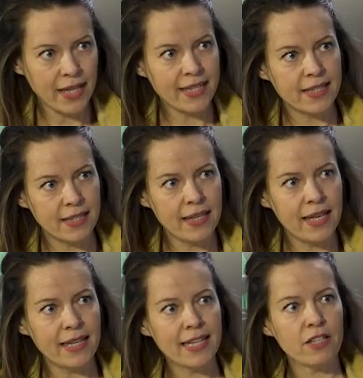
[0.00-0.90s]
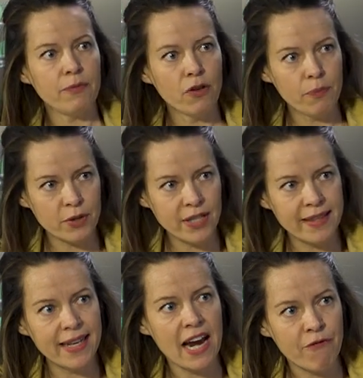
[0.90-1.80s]
let's let, let's not
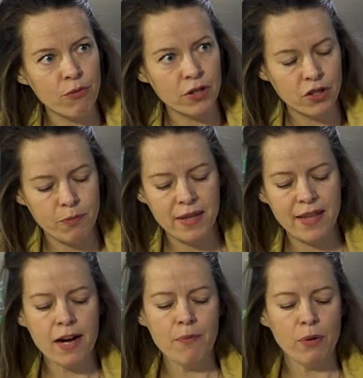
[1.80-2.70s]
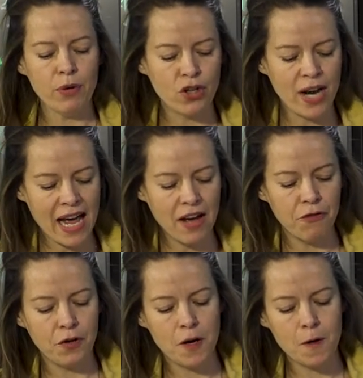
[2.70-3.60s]
pretend that everyone should be there, but we should
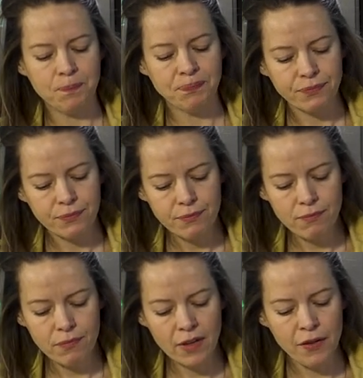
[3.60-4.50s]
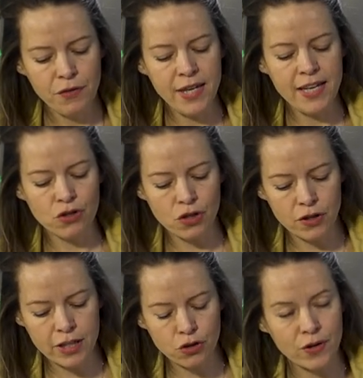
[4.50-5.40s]
have um, the
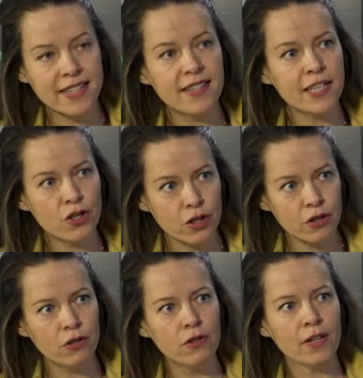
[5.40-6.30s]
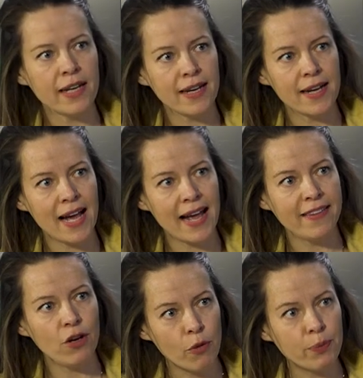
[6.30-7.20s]
the transitional uh,
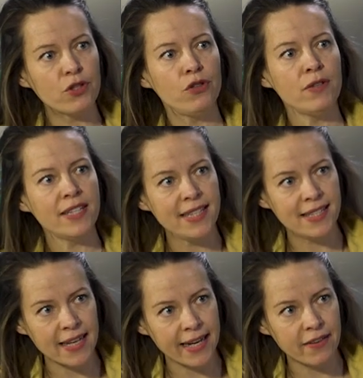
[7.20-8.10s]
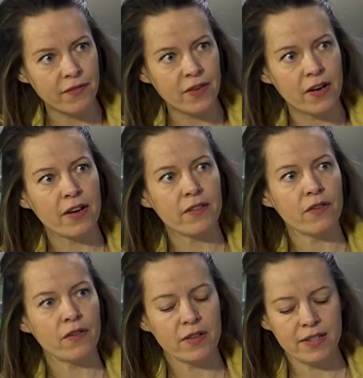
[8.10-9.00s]
and the opportunity side of uh,
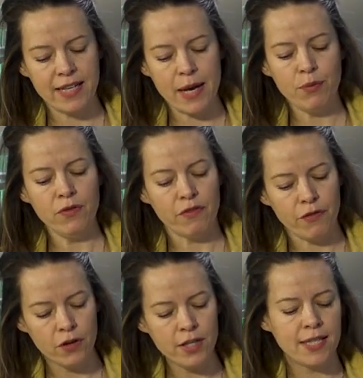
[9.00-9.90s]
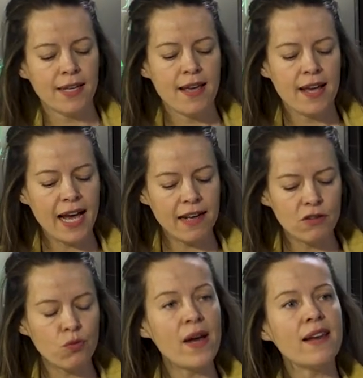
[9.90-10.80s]
the table, the voice,
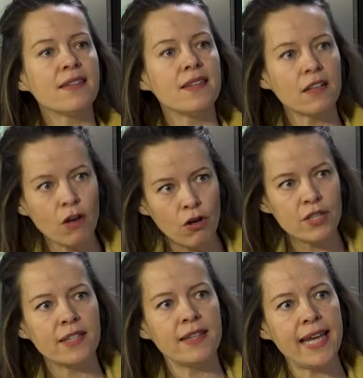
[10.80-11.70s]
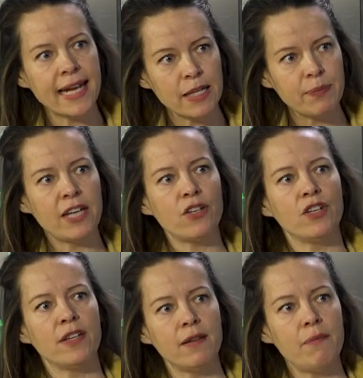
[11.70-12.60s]
as well as the cost and the
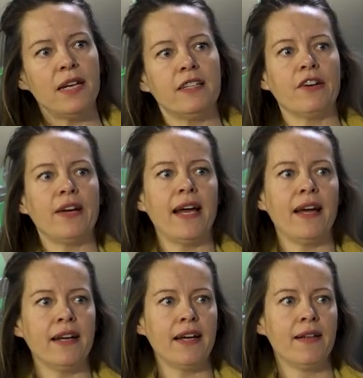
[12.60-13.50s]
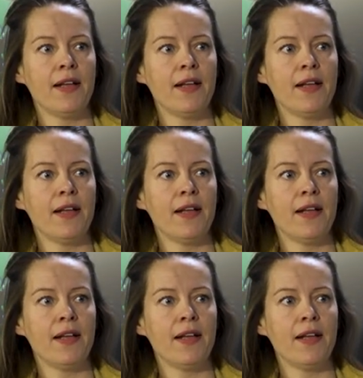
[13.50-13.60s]
adaptation and the military. Uh,